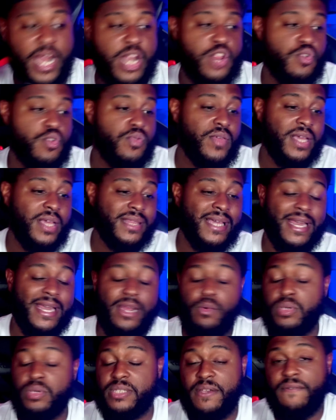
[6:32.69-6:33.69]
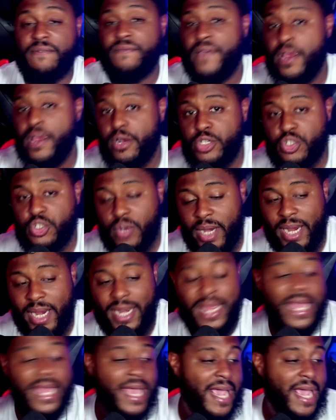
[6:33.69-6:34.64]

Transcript: Do you think that it was a fair trade